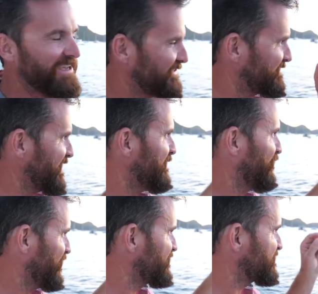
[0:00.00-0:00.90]
it's the
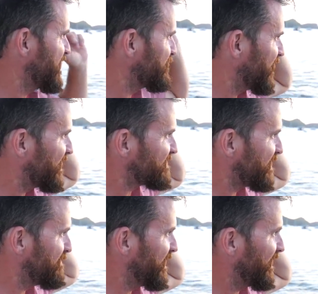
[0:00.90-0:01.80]
same, one of the same guys
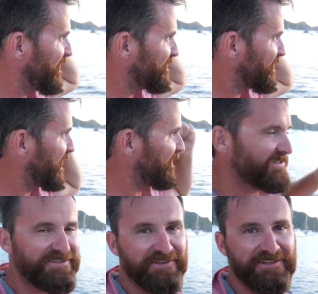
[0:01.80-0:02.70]
I met at the
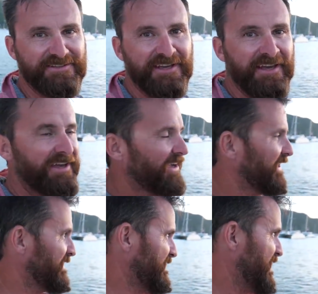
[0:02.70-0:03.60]
Hylas event
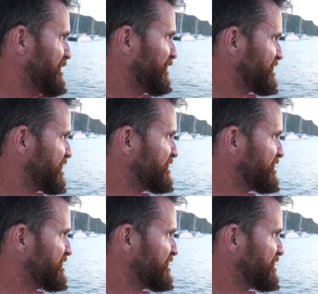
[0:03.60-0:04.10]
in Annapolis.